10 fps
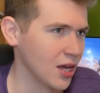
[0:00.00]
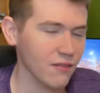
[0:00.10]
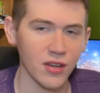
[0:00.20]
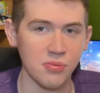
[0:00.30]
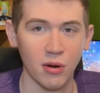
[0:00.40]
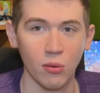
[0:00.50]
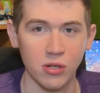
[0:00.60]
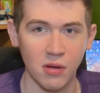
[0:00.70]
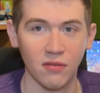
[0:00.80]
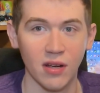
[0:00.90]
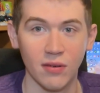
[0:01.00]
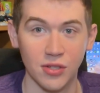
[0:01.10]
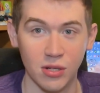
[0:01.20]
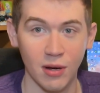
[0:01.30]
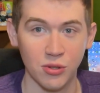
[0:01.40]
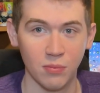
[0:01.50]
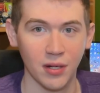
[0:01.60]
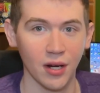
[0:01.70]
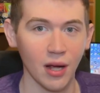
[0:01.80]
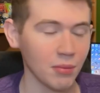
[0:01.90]
And Phase Berry was my favorite, so you might as well
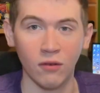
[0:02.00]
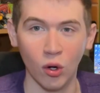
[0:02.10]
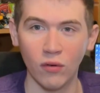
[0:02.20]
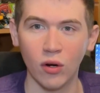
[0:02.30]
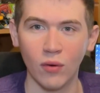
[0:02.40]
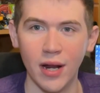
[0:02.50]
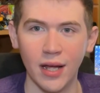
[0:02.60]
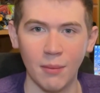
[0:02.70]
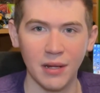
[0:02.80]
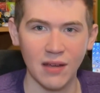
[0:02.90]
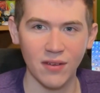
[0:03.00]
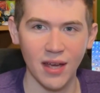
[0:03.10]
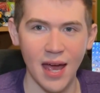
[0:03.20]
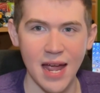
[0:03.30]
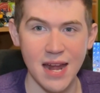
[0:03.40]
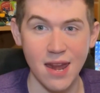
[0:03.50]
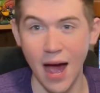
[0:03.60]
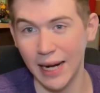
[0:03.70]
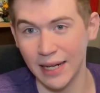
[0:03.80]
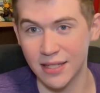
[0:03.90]
pick it up. For an overall rating, I'm gonna give it a
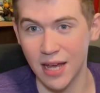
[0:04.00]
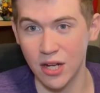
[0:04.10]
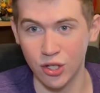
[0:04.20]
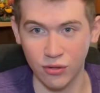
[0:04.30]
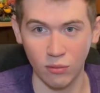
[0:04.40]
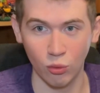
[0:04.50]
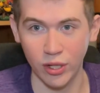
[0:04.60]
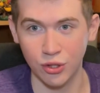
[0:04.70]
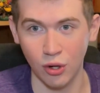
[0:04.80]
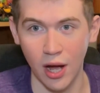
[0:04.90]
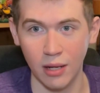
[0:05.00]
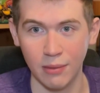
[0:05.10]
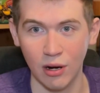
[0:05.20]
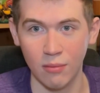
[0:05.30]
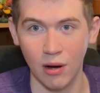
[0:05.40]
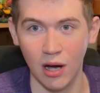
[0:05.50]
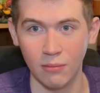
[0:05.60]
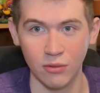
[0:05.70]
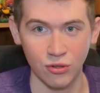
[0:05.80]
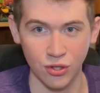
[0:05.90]
9 out of 10 just from retrying Berry
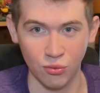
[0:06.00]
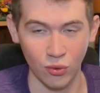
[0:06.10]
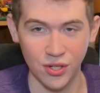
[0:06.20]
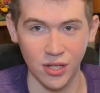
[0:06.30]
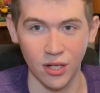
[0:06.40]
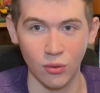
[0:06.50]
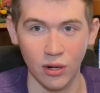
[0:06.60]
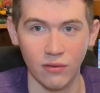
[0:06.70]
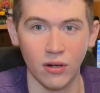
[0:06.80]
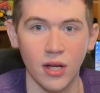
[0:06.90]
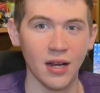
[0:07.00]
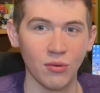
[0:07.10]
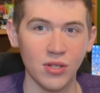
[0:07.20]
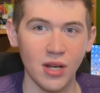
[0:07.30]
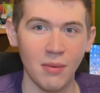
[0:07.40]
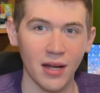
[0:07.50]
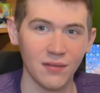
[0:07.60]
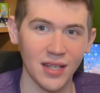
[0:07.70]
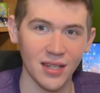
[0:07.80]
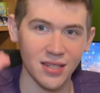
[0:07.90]
Bomb, just reskinned or whatever. And the reason I'm not
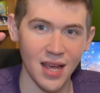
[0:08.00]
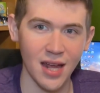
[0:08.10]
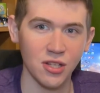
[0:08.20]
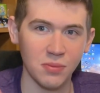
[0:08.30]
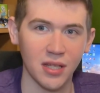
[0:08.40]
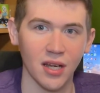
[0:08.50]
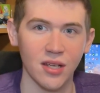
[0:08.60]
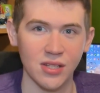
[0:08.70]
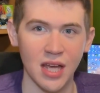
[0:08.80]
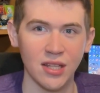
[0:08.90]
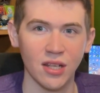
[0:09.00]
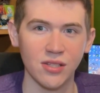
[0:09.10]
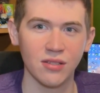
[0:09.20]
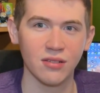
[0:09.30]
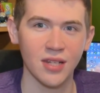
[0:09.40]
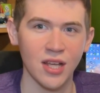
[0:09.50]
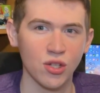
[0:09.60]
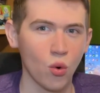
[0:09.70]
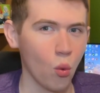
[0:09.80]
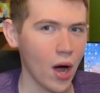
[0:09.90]
giving it a 10 is because it doesn't
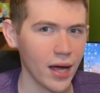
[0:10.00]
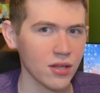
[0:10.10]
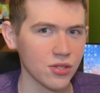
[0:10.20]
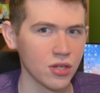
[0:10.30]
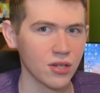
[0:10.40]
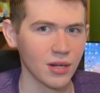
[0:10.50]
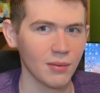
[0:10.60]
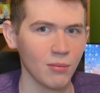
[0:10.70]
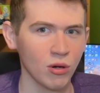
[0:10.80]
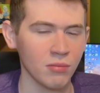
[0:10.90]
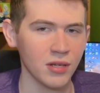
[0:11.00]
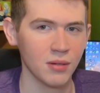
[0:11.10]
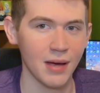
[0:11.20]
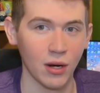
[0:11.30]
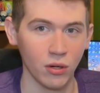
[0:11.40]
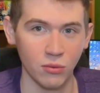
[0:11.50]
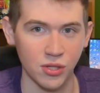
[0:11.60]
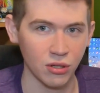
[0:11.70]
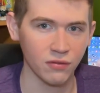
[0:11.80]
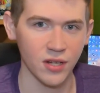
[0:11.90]
taste quite as good as I remember it being back when it was
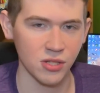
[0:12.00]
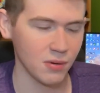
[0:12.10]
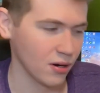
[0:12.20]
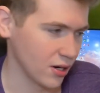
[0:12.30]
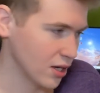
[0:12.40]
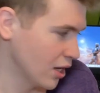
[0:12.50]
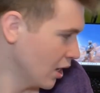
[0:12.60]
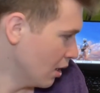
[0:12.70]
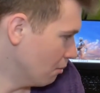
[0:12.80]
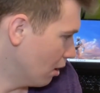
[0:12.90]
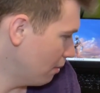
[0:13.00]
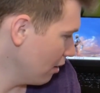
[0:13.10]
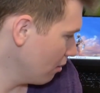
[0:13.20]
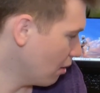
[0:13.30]
still Phase Berry. But Berry